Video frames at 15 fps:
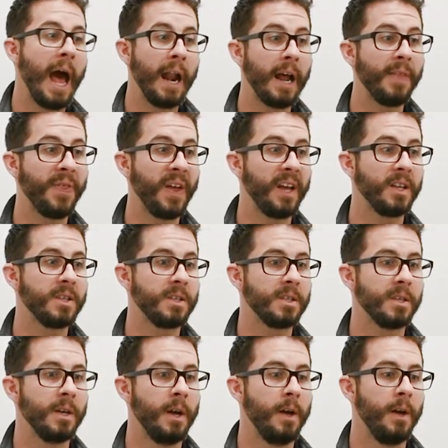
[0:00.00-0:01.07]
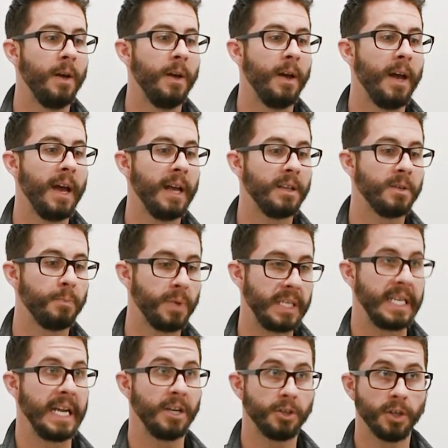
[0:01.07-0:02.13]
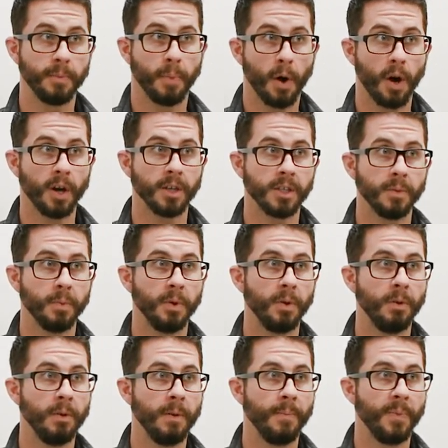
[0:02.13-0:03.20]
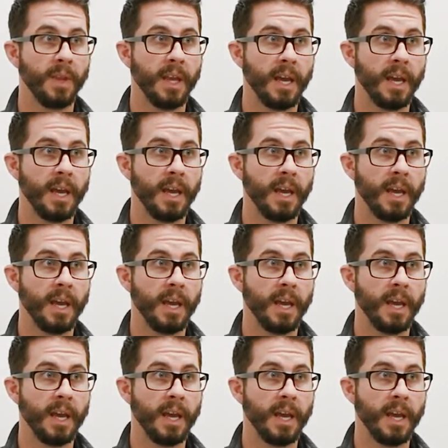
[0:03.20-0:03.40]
And I think it's it's potentially possible.